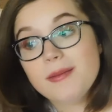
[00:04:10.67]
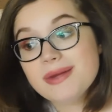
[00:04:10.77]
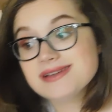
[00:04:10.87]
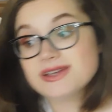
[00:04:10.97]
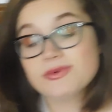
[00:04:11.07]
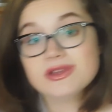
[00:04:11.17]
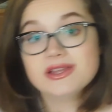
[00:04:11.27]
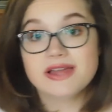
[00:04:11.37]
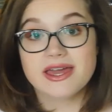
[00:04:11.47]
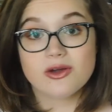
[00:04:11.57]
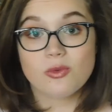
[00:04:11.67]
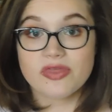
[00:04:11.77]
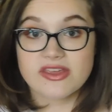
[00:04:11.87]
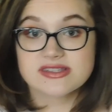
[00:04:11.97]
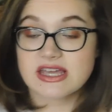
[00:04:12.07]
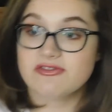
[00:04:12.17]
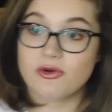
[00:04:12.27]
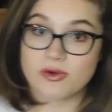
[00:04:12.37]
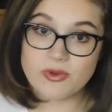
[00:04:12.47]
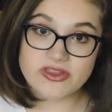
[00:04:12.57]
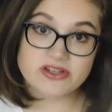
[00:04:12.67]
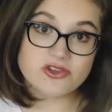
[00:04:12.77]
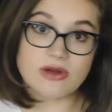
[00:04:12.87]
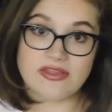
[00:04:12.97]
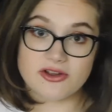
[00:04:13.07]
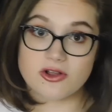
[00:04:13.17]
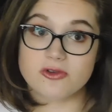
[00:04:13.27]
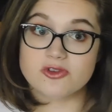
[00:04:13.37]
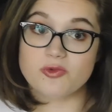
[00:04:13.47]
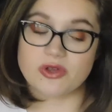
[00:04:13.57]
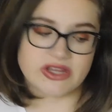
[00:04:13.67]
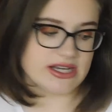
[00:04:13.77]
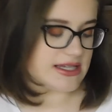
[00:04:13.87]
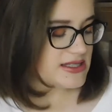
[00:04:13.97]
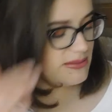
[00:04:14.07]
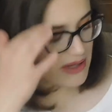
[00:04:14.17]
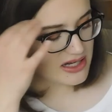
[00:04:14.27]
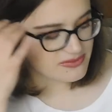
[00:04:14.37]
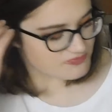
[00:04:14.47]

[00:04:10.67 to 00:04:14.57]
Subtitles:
because I really like what they stand for and what they do, and their clothes are really nicely made.